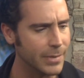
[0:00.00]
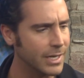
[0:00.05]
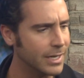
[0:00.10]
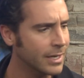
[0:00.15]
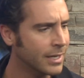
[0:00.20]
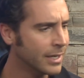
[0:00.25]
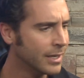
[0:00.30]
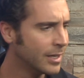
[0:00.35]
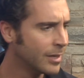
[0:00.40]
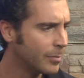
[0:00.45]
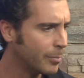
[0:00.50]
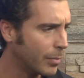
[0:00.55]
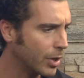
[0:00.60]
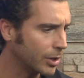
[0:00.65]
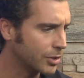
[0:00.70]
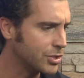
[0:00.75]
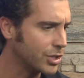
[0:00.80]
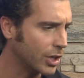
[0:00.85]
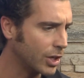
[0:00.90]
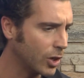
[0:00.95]
And
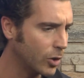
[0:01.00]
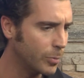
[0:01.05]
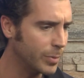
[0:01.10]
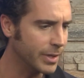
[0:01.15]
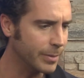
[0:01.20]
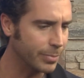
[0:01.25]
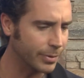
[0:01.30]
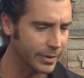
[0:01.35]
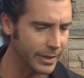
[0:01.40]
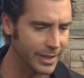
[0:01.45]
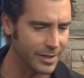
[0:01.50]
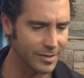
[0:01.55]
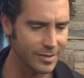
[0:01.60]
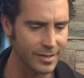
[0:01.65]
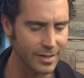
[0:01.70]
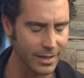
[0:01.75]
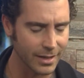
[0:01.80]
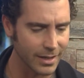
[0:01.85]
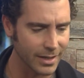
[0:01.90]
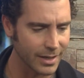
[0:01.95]
Mark Jacoby
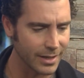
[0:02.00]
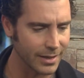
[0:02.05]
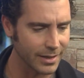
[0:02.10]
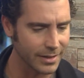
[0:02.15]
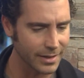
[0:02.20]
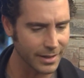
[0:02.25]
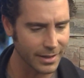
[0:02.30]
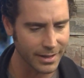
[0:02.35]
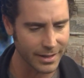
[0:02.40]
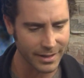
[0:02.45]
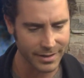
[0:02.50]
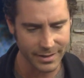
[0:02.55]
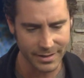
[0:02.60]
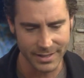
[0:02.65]
plays uh, uh,